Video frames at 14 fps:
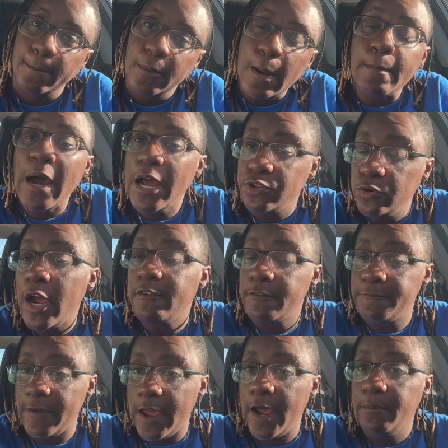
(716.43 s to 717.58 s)
But I do have a
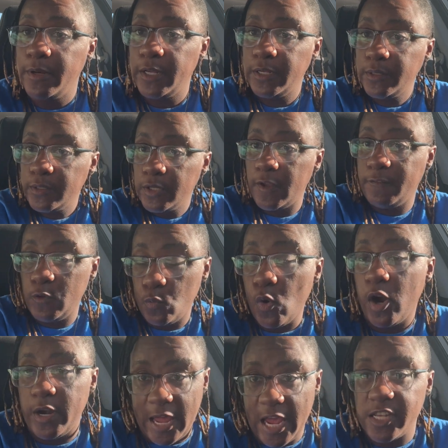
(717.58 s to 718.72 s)
family, if you
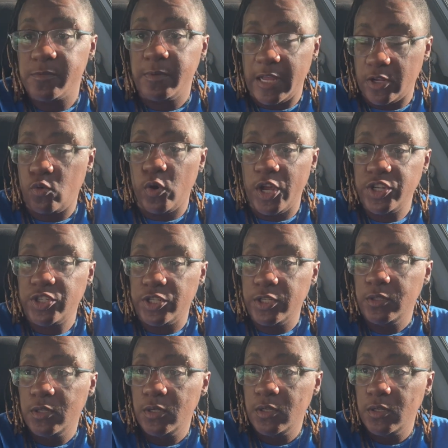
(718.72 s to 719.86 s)
want to ask me that question.
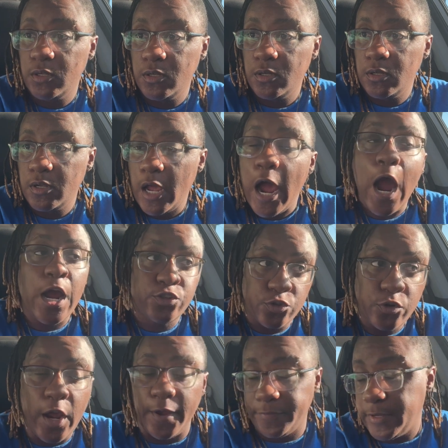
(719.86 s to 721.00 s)
I do
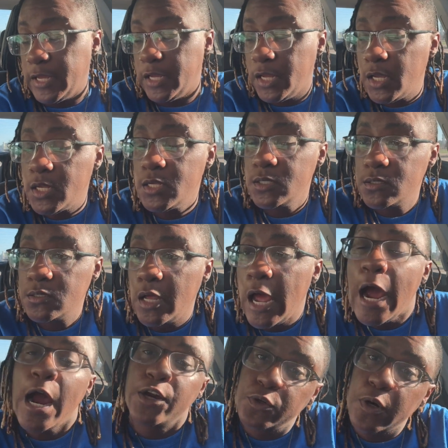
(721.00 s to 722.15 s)
have kids.
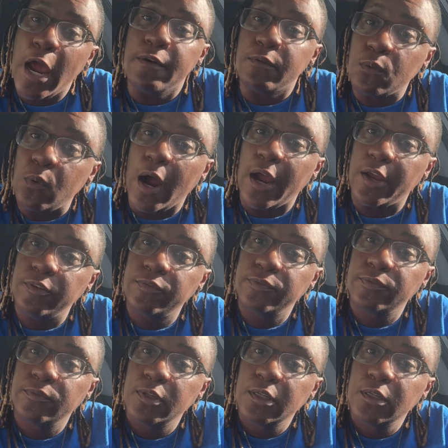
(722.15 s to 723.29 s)
I do have a wife.